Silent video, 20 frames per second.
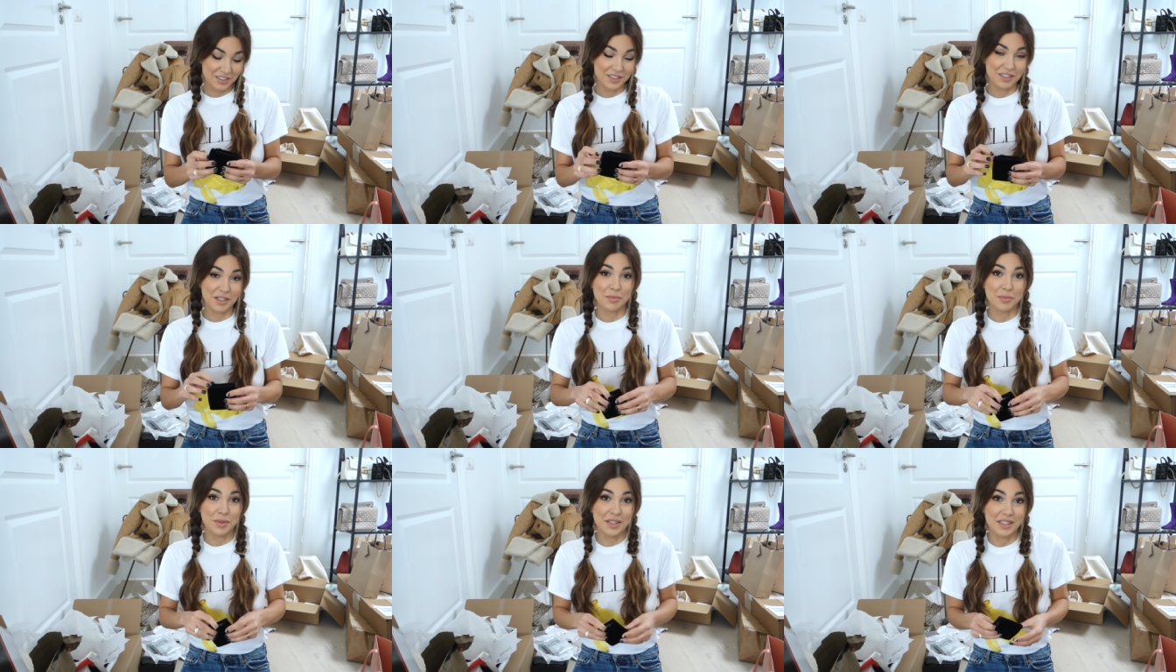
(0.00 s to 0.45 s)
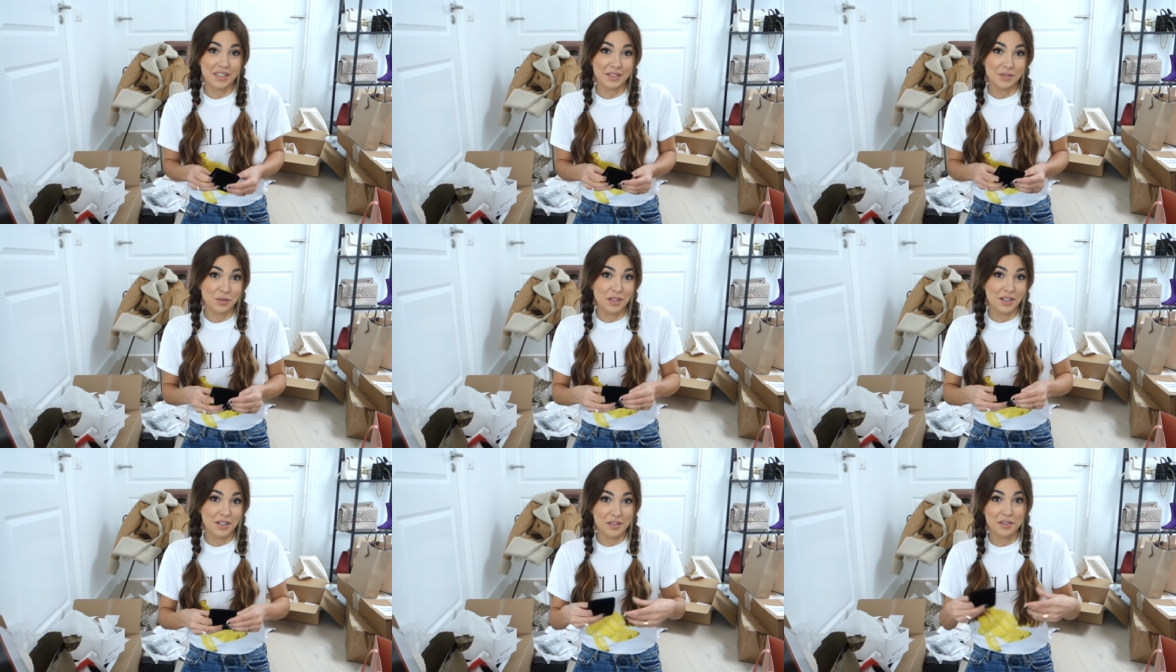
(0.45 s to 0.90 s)
Somebody who
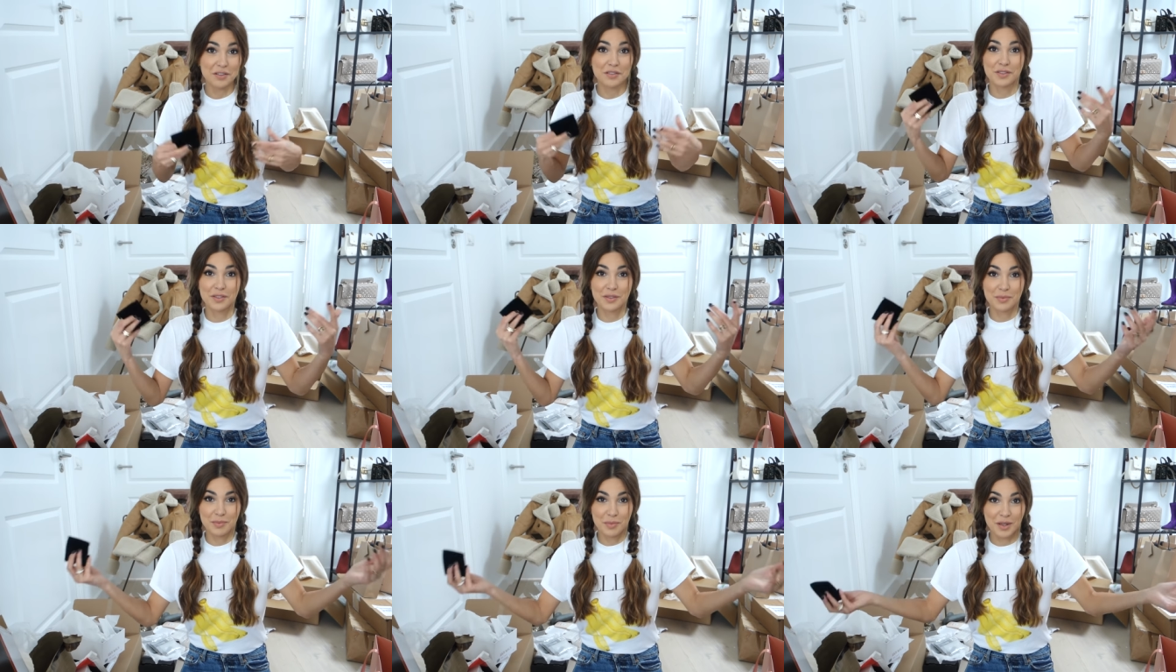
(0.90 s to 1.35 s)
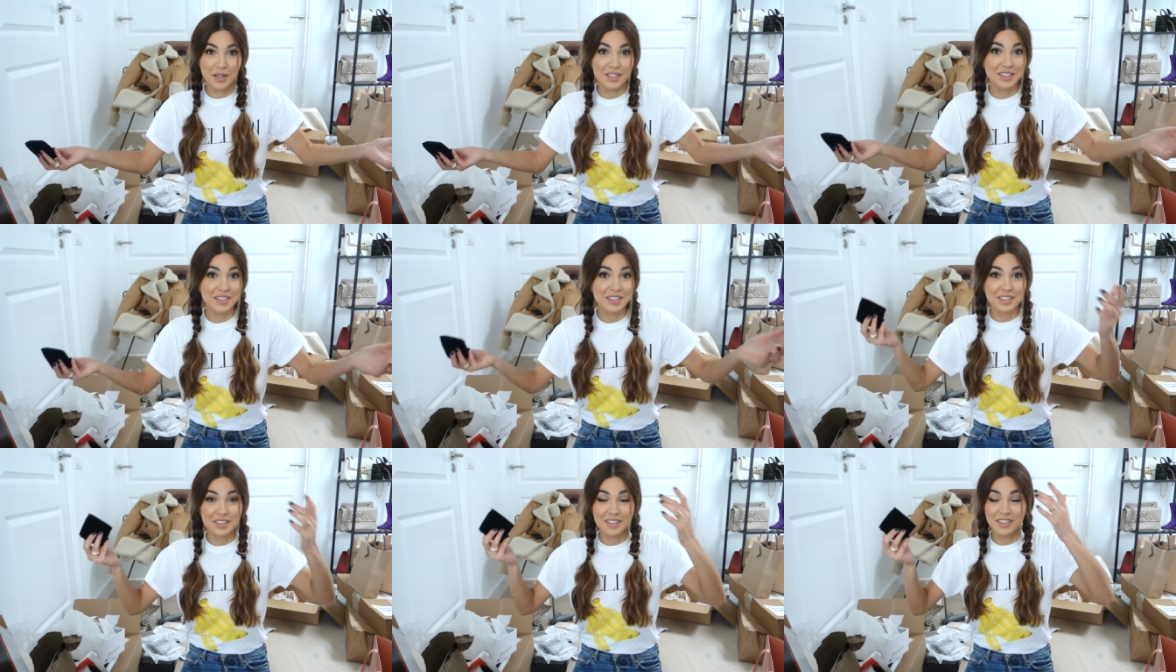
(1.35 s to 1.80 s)
loves
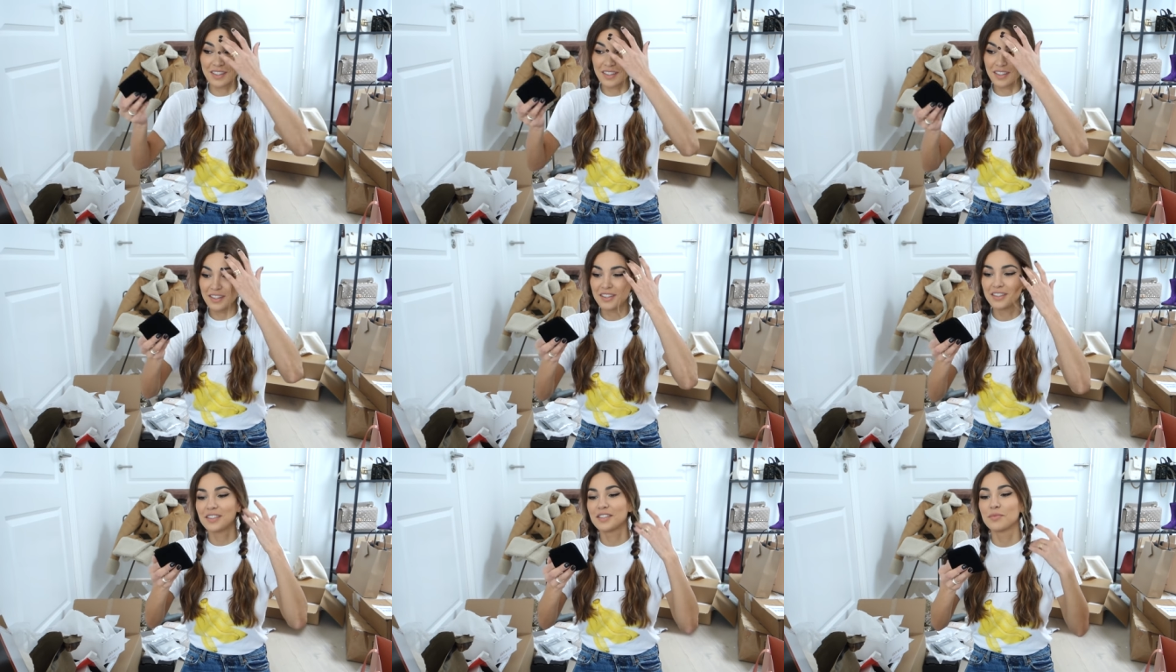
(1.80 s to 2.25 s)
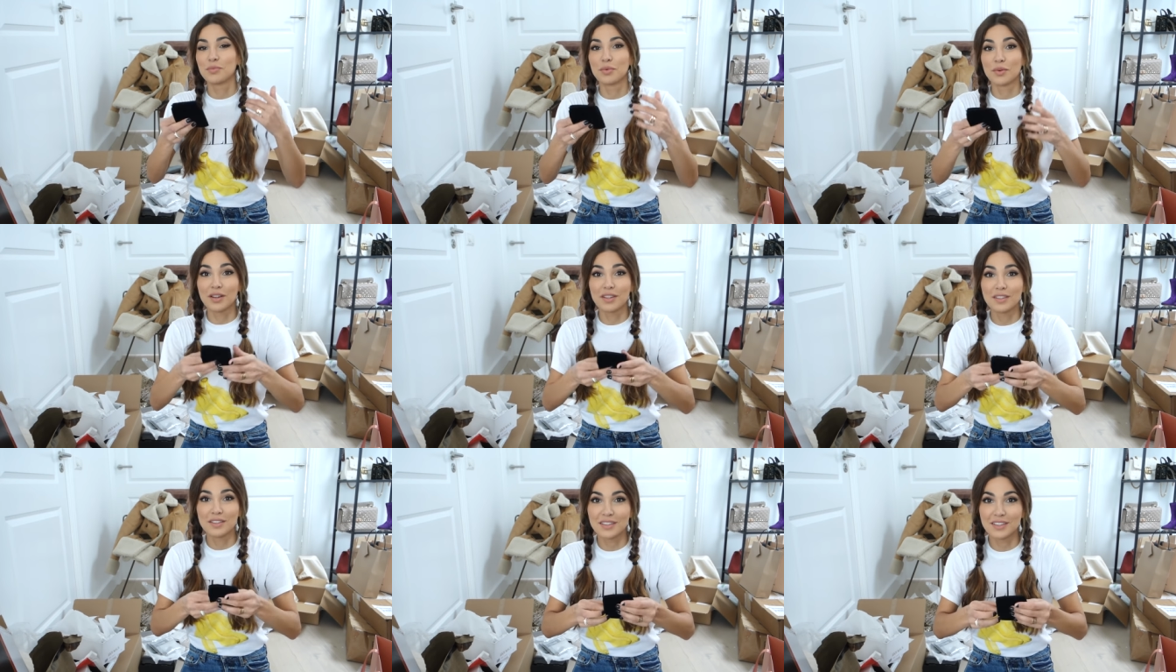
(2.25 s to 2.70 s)
blushes,
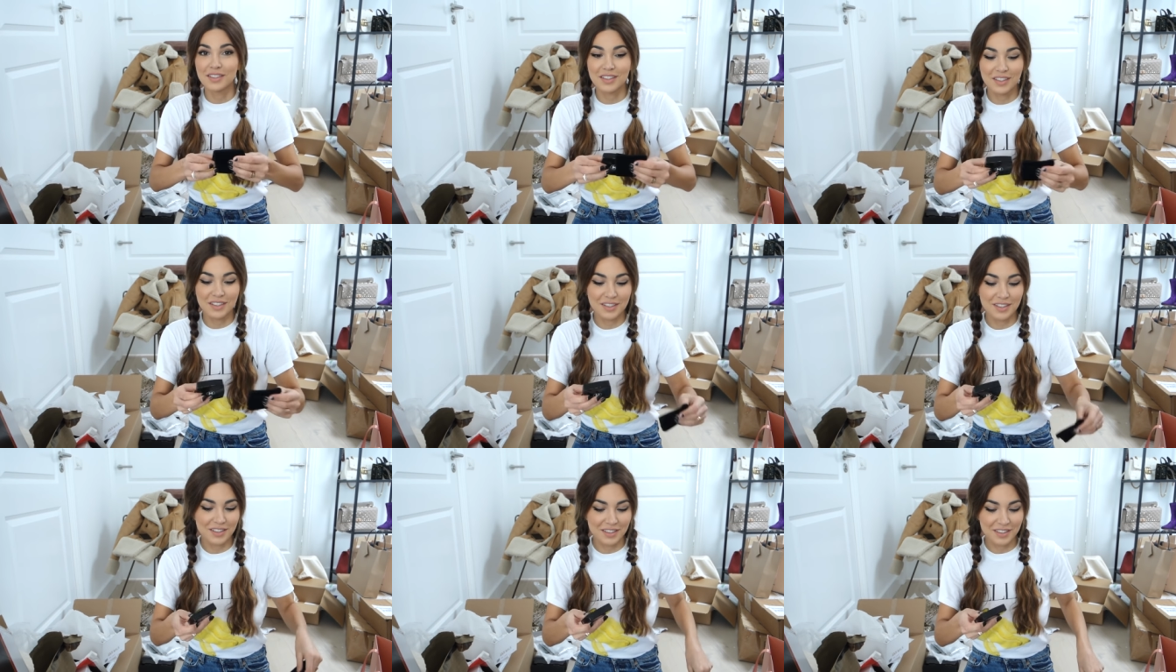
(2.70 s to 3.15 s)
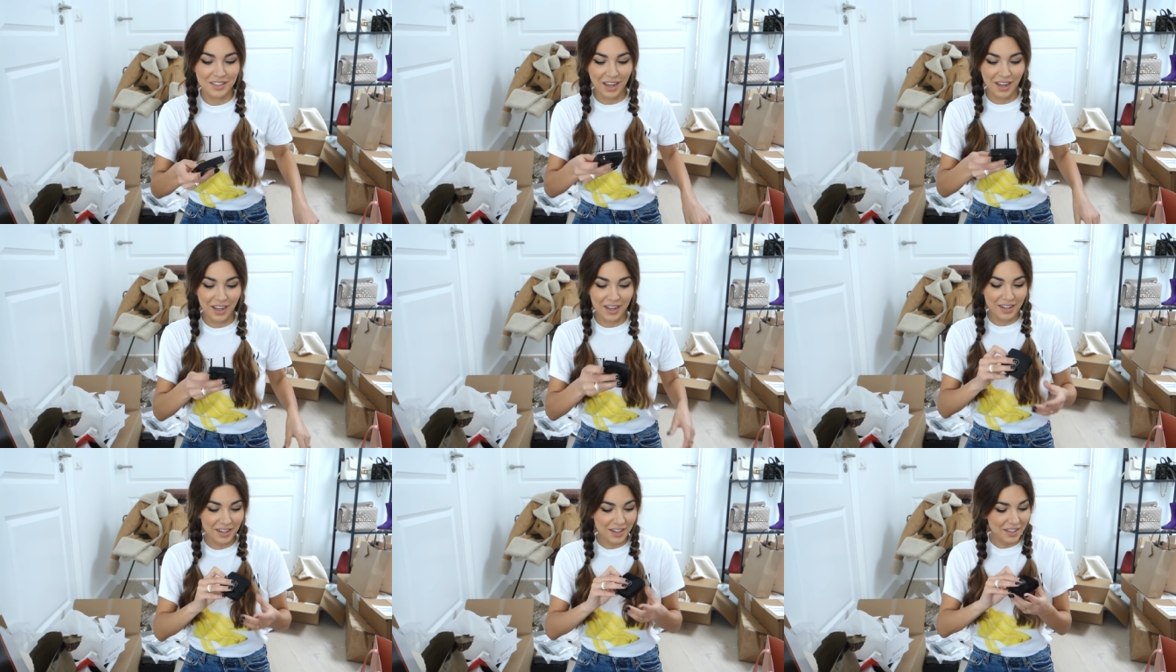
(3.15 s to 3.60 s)
bronzers,
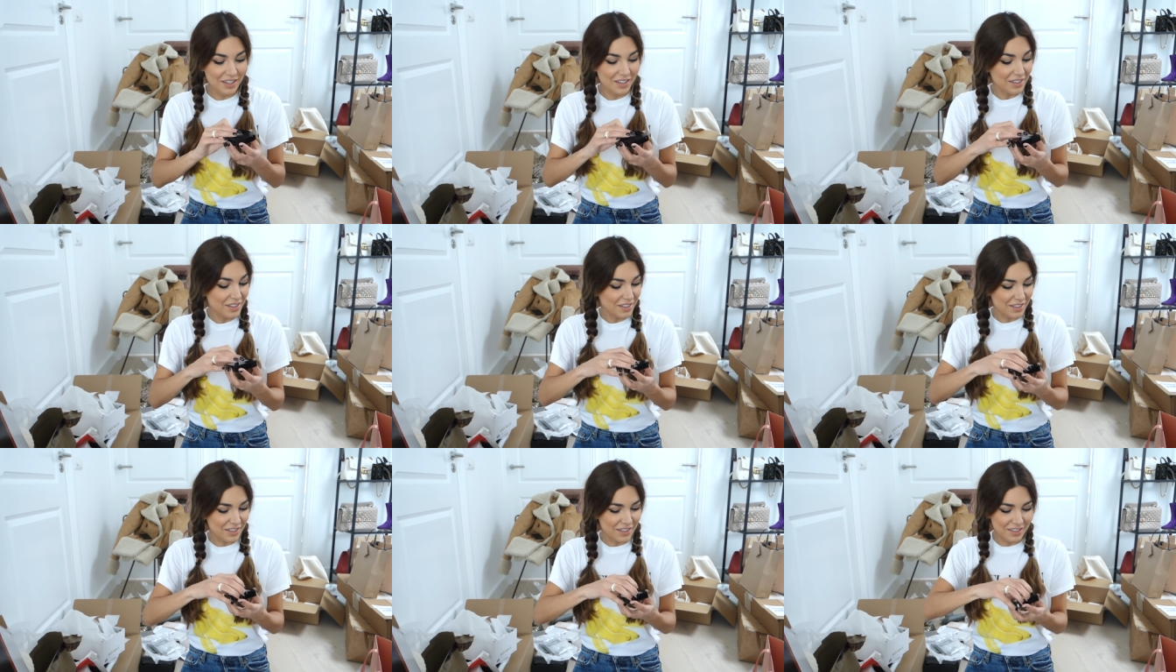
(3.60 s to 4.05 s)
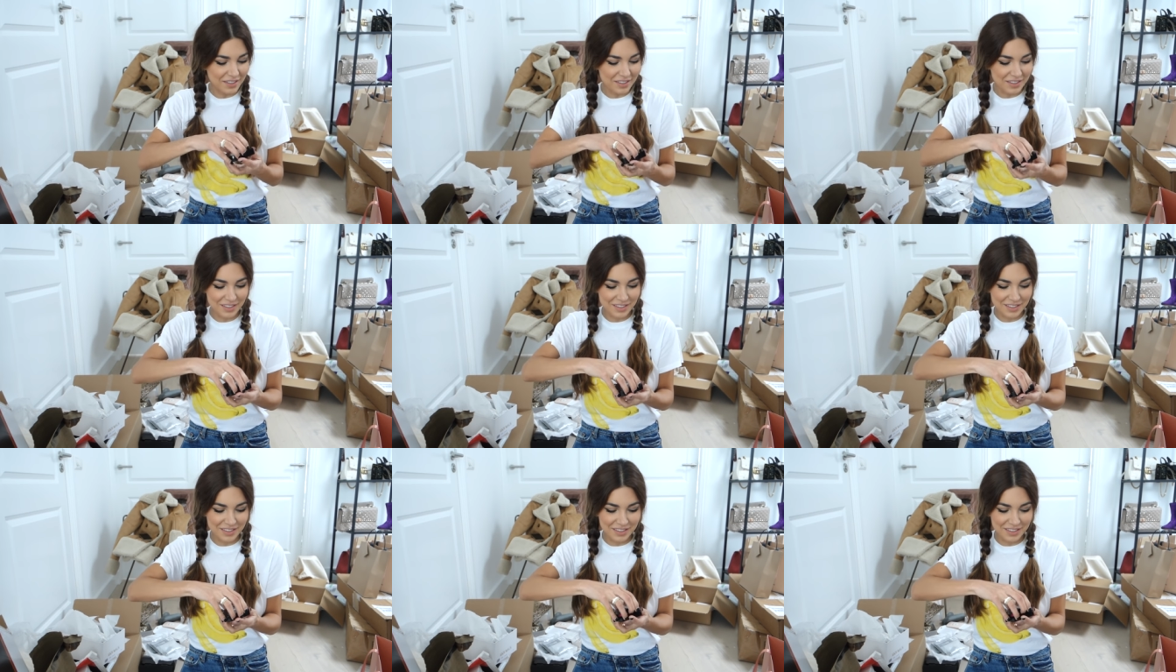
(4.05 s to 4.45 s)
highlighters.